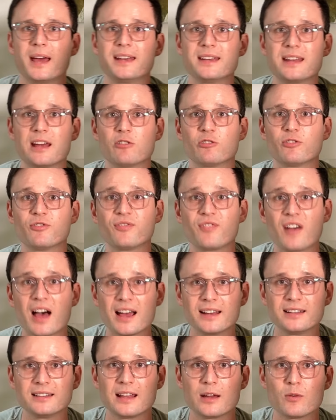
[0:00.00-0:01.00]
and they'll
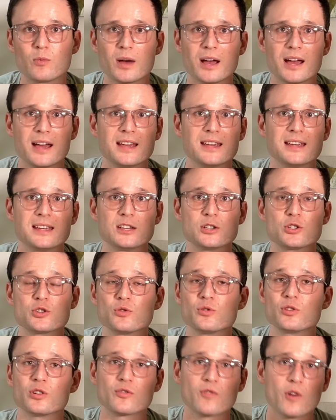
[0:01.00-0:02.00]
find their way
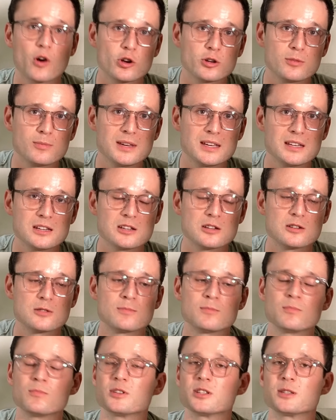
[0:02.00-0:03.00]
into the growing
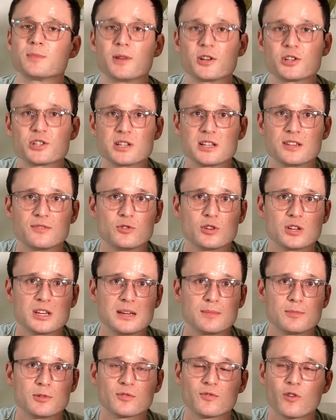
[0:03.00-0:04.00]
medium, especially if you
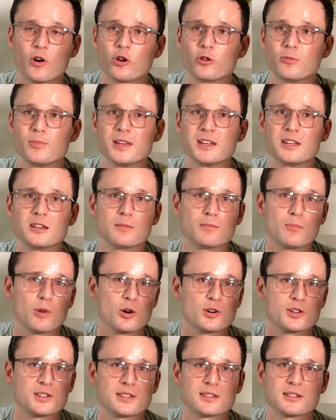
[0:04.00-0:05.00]
keep the growing medium
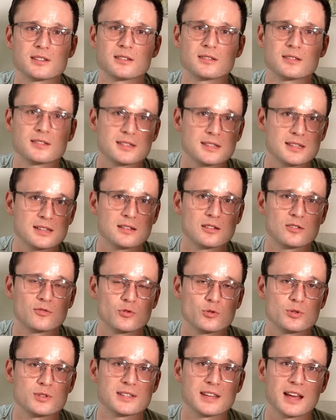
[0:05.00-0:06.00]
moist. See,
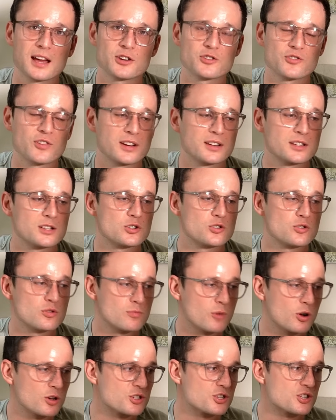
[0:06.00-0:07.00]
roots are attracted to
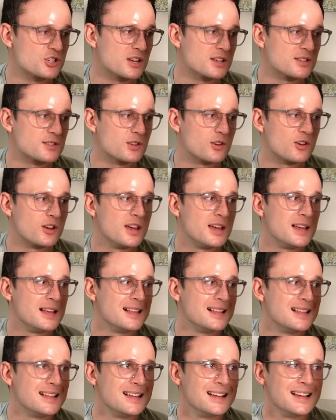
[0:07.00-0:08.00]
moisture. So
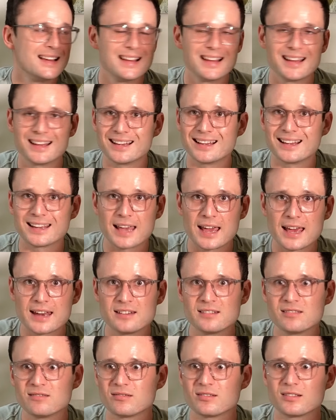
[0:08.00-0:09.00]

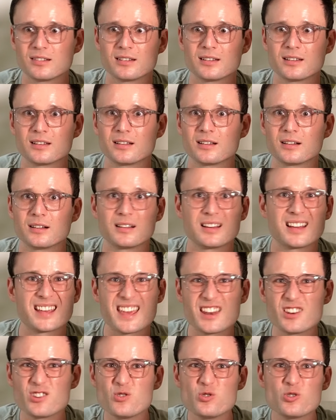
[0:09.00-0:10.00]
again,
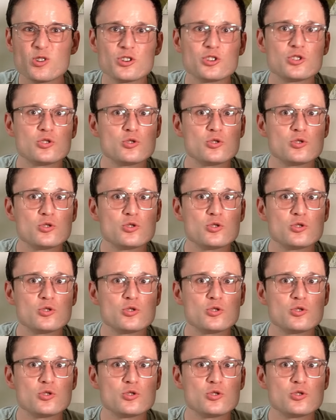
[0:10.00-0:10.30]
Again, you don't